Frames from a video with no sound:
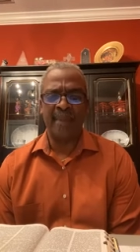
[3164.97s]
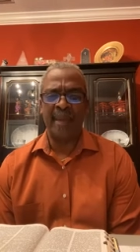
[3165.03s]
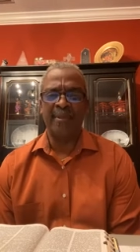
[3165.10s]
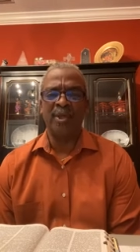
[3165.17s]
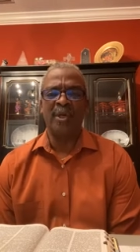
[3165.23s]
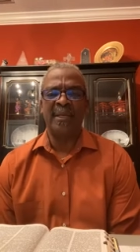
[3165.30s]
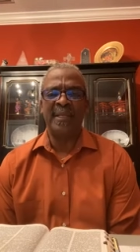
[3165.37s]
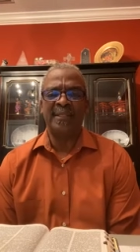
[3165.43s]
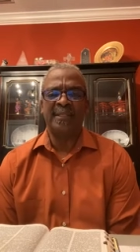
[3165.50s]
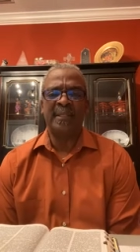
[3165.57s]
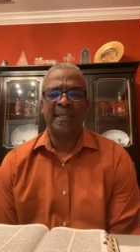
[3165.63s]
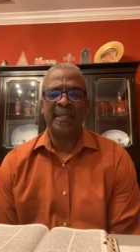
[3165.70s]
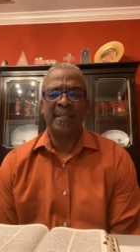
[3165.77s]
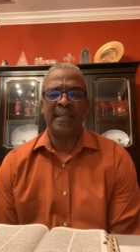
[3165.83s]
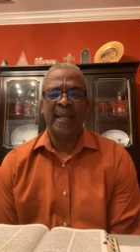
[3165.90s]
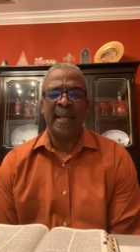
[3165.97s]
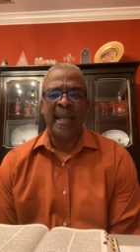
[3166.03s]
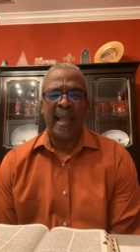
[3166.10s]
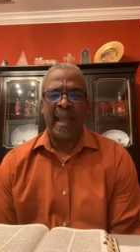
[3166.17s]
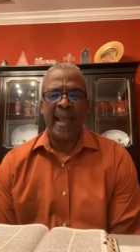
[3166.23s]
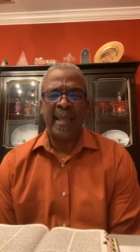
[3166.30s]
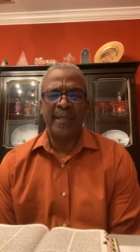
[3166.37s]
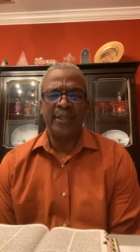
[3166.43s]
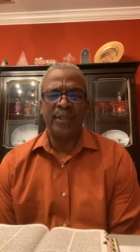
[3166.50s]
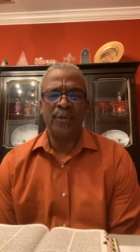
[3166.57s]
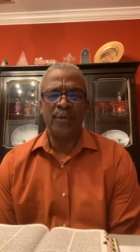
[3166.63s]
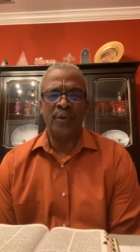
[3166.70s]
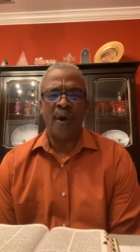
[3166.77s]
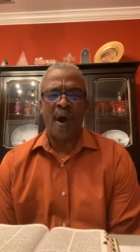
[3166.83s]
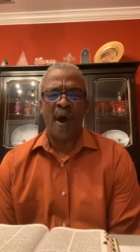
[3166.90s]
And maybe you're listening and
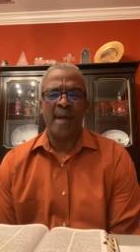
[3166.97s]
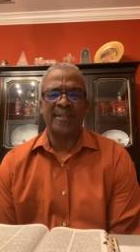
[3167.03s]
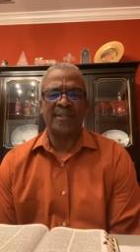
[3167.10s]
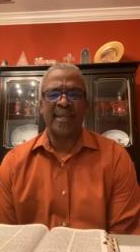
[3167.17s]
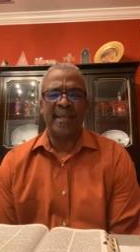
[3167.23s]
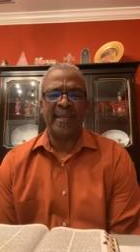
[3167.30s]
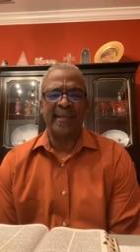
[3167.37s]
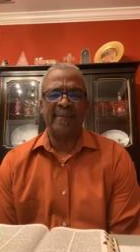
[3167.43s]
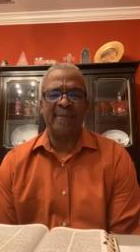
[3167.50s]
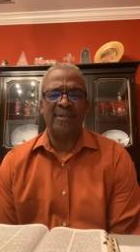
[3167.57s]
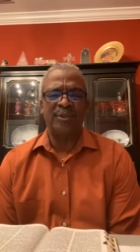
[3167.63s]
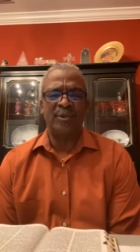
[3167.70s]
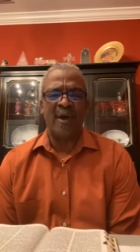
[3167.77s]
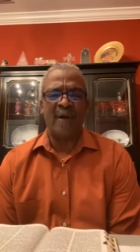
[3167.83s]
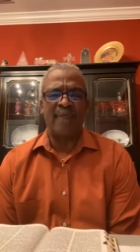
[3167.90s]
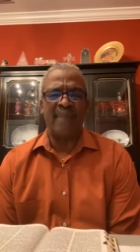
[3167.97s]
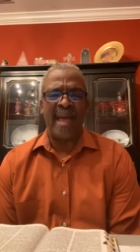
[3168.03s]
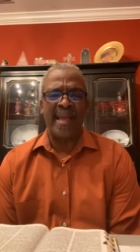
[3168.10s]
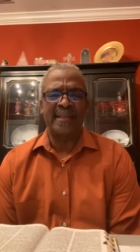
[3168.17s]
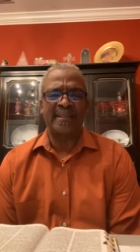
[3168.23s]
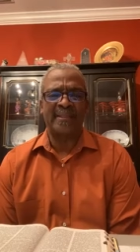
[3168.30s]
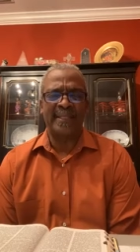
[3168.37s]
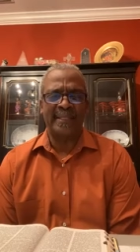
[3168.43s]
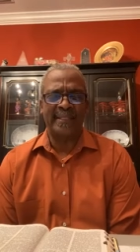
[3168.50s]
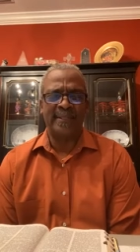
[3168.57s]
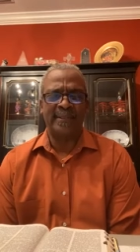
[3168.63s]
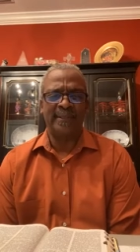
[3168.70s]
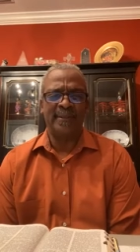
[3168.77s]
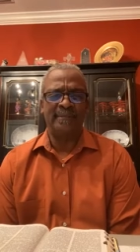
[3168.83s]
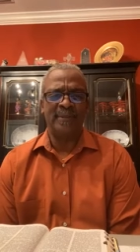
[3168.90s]
you are saved, but you have
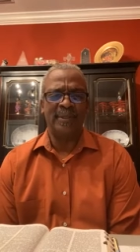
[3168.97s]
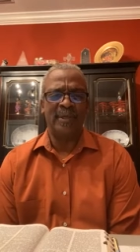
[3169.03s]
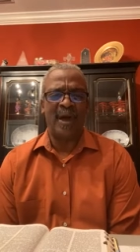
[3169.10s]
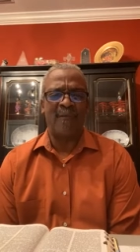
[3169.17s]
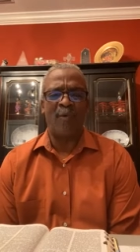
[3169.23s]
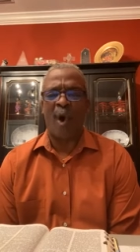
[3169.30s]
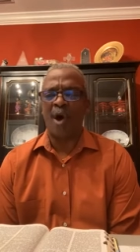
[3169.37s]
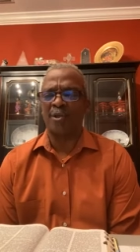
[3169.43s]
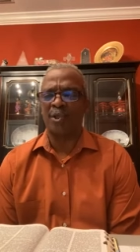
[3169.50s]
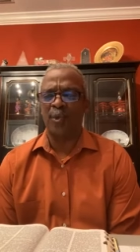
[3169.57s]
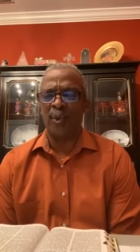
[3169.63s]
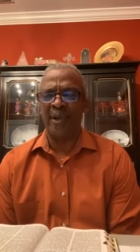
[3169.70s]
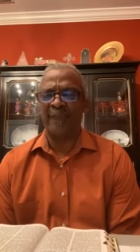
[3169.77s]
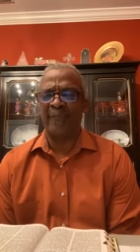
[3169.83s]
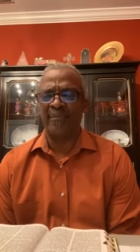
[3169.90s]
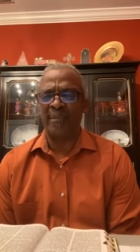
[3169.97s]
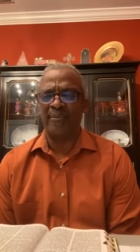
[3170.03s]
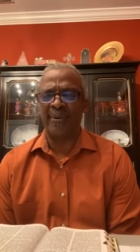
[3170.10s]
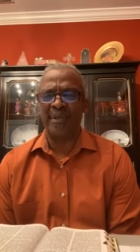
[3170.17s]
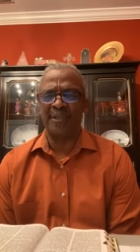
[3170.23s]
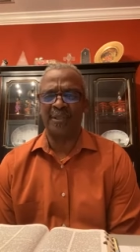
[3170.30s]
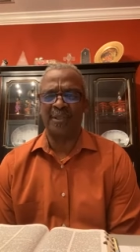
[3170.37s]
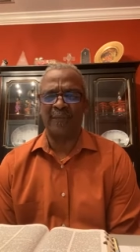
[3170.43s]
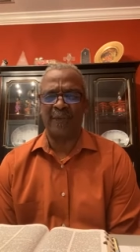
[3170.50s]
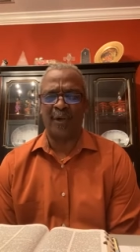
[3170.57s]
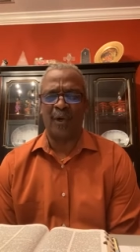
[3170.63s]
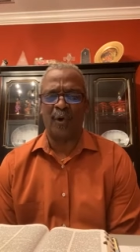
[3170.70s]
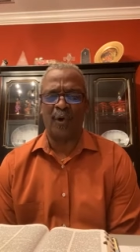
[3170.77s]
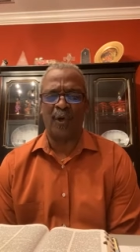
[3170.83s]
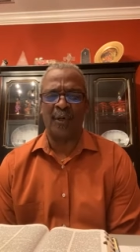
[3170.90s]
backslidden. You have walked away from the presence of
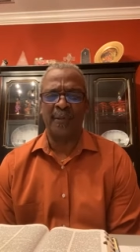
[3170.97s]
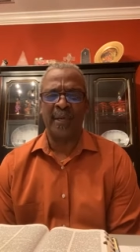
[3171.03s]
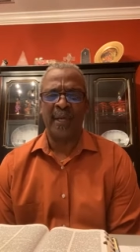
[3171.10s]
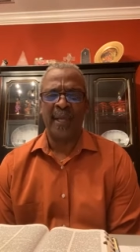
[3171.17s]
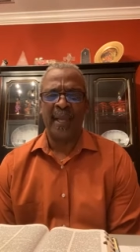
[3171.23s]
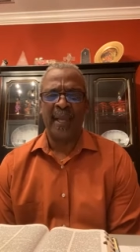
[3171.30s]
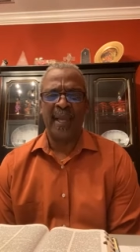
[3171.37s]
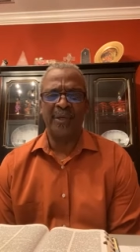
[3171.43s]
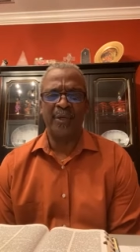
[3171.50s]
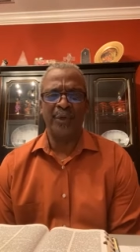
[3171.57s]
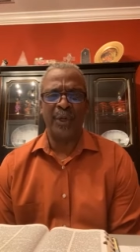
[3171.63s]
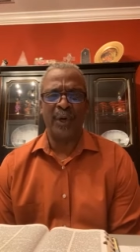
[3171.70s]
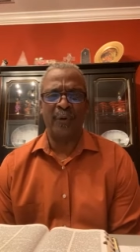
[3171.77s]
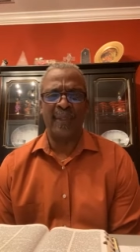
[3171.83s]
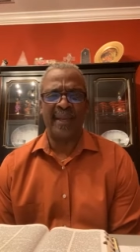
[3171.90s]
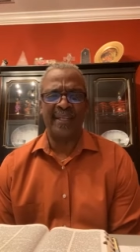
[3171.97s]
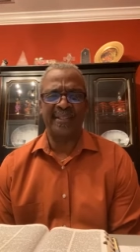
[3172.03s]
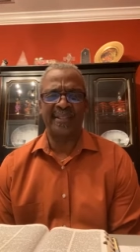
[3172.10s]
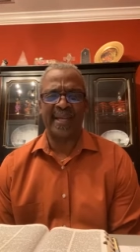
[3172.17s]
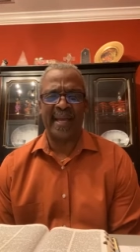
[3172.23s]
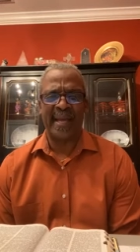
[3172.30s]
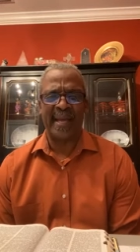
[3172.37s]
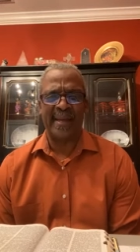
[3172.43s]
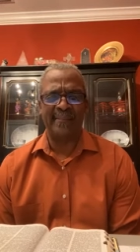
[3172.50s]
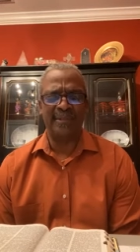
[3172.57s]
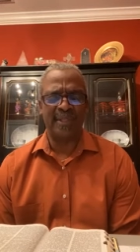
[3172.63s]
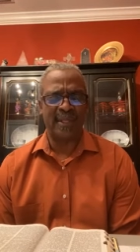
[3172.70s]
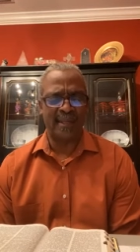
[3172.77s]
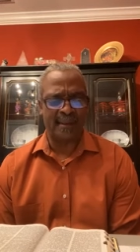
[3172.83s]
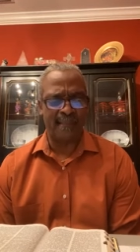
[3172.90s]
the Lord and you know that it's
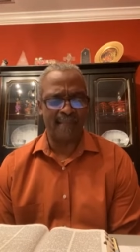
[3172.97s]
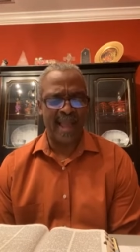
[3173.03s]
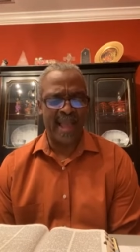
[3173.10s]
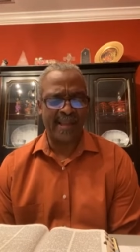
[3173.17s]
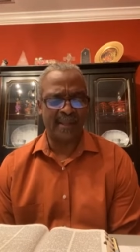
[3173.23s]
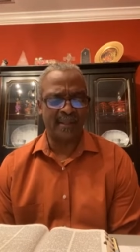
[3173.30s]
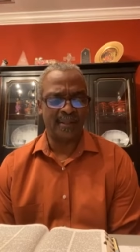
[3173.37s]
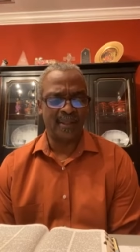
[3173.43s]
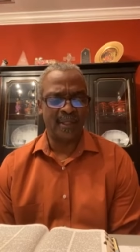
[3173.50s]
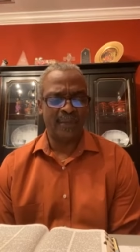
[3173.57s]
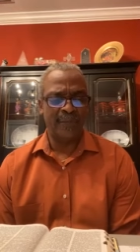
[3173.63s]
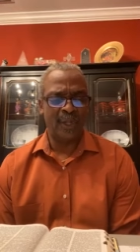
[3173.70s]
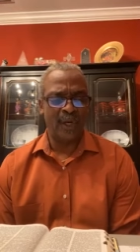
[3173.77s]
time to come back.